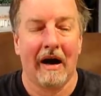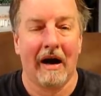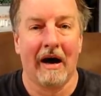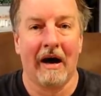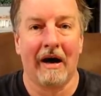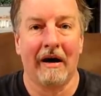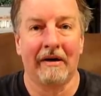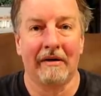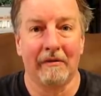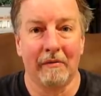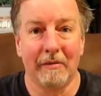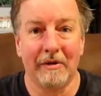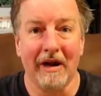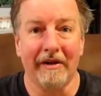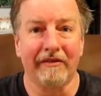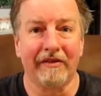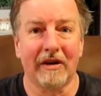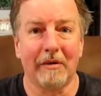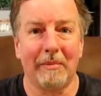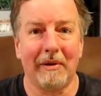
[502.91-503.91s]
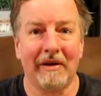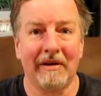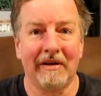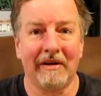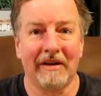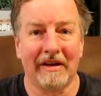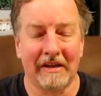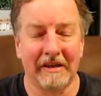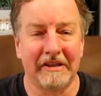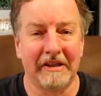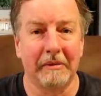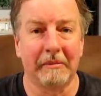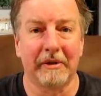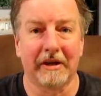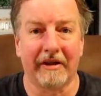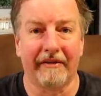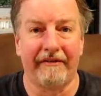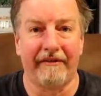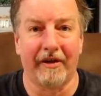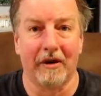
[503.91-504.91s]
Uh, definitely be, it seems
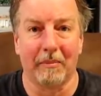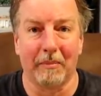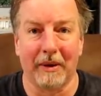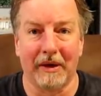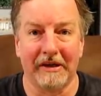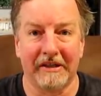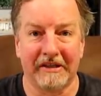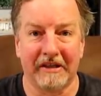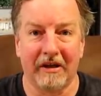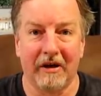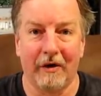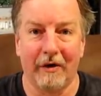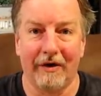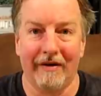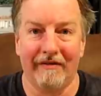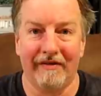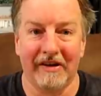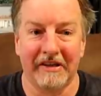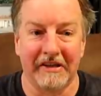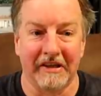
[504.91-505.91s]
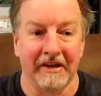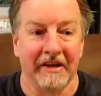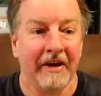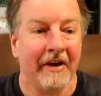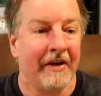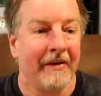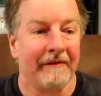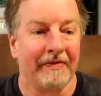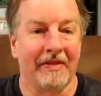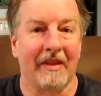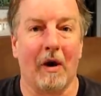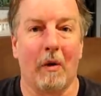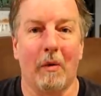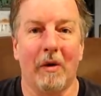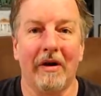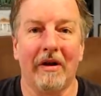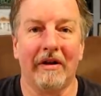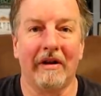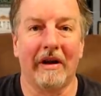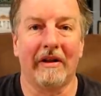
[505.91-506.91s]
like a fun place to go and visit. Now,
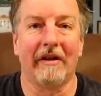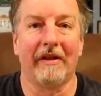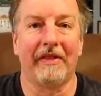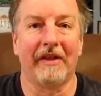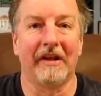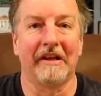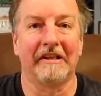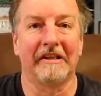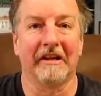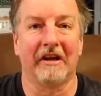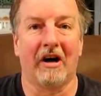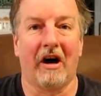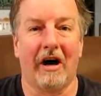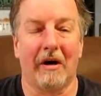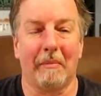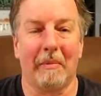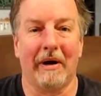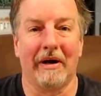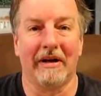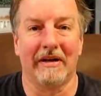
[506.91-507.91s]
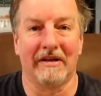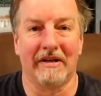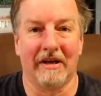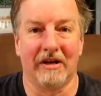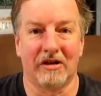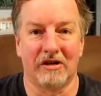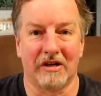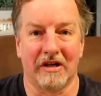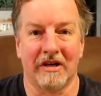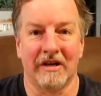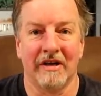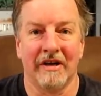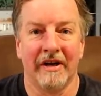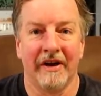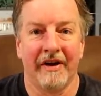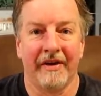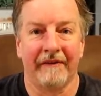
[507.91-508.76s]
one of the other things that caught my attention